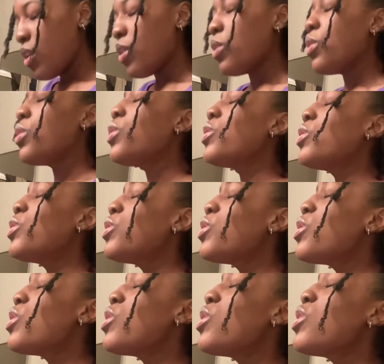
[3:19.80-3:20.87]

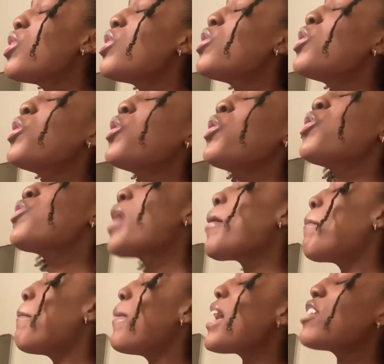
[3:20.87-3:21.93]
Ooh, I
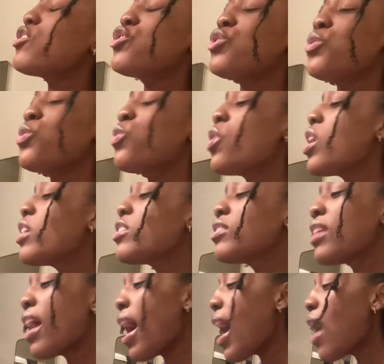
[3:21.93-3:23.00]
bet you wondering
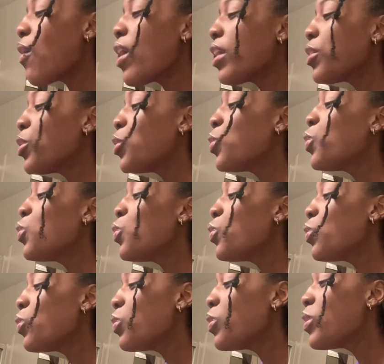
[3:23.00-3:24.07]
how I
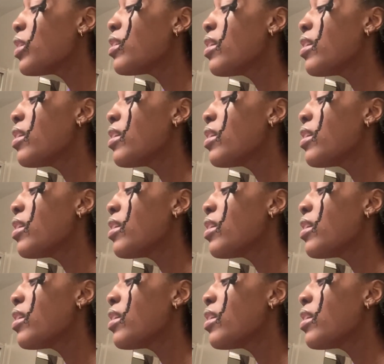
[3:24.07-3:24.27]
knew